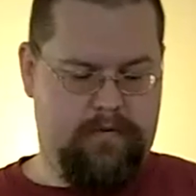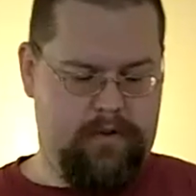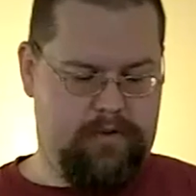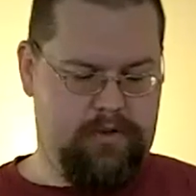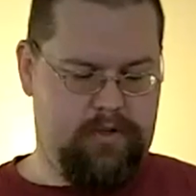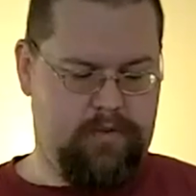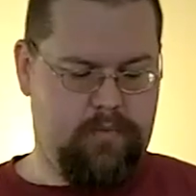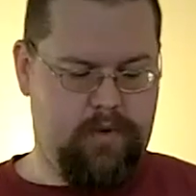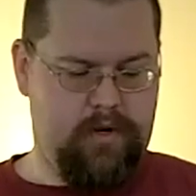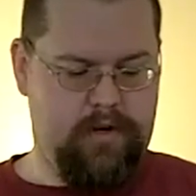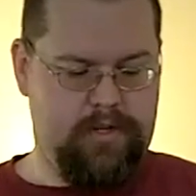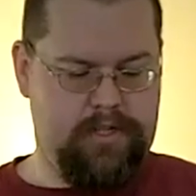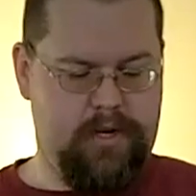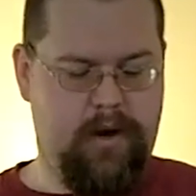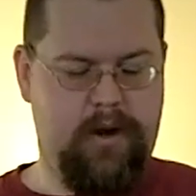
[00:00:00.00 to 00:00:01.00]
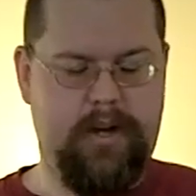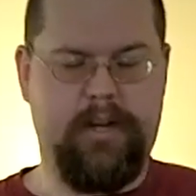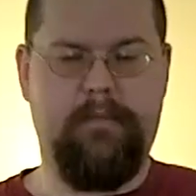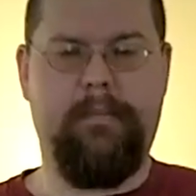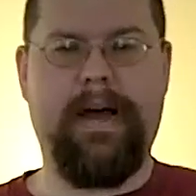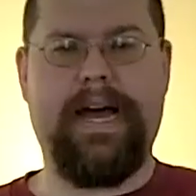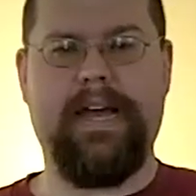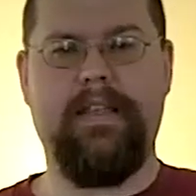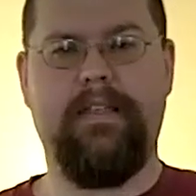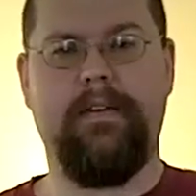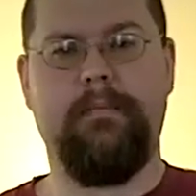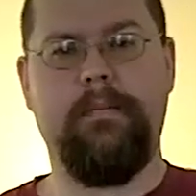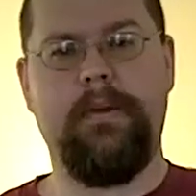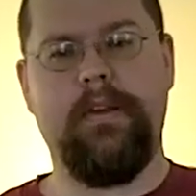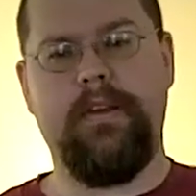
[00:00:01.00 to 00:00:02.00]
if you just were starting to buy
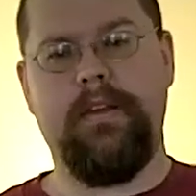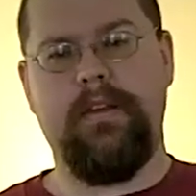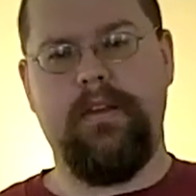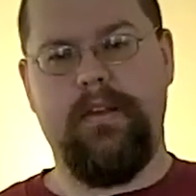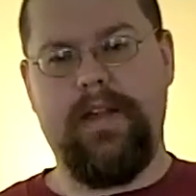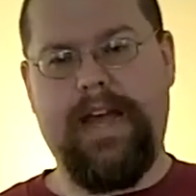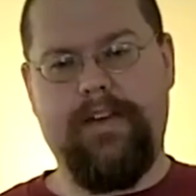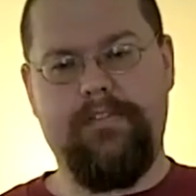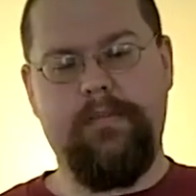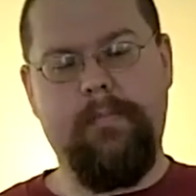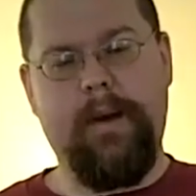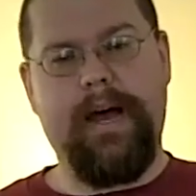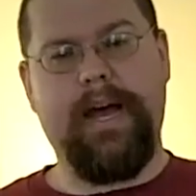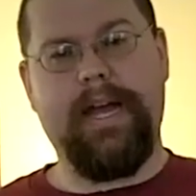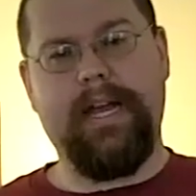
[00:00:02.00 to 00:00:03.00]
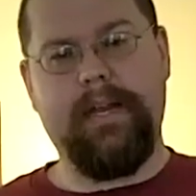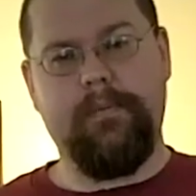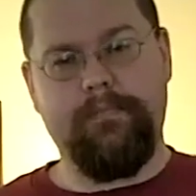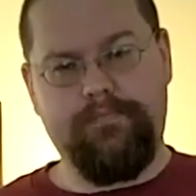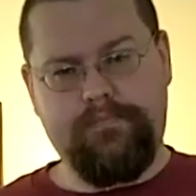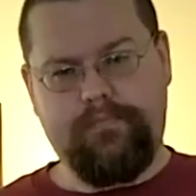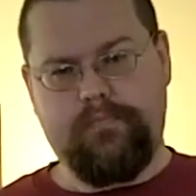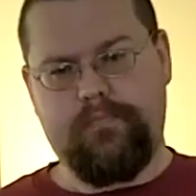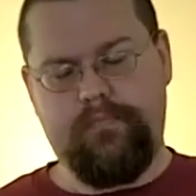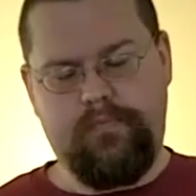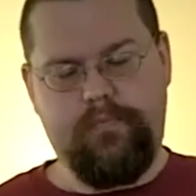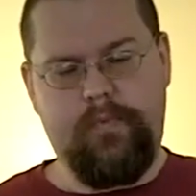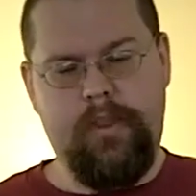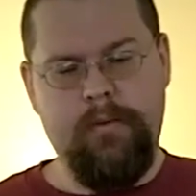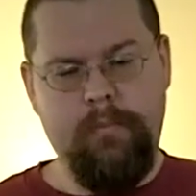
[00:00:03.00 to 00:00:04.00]
them, you'd have to buy
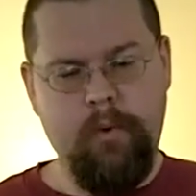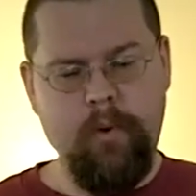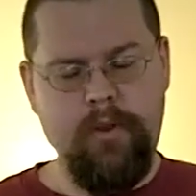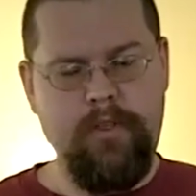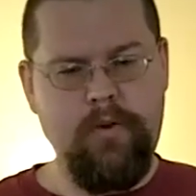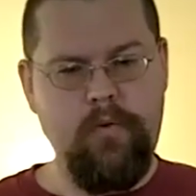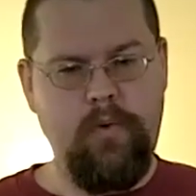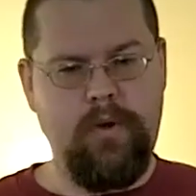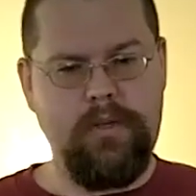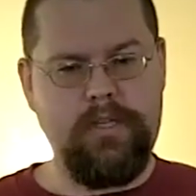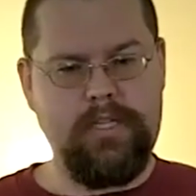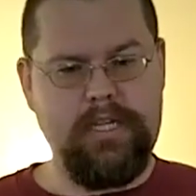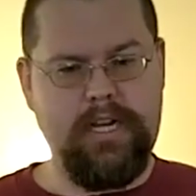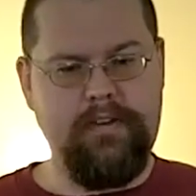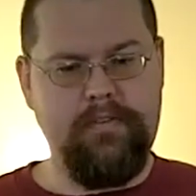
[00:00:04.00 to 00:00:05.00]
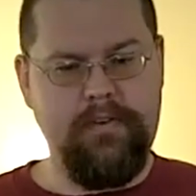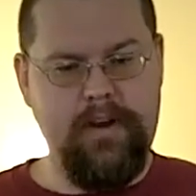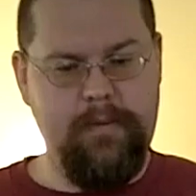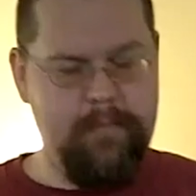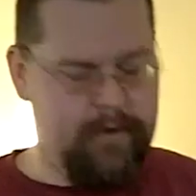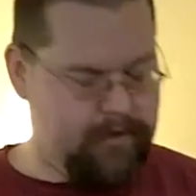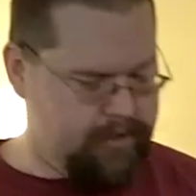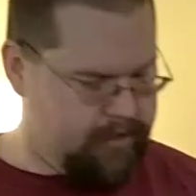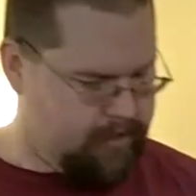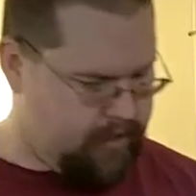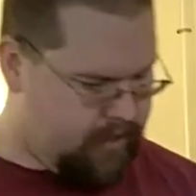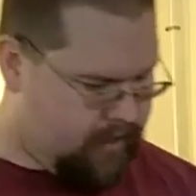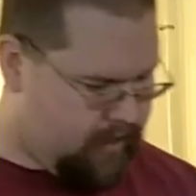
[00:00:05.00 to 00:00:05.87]
more than one set of grippers.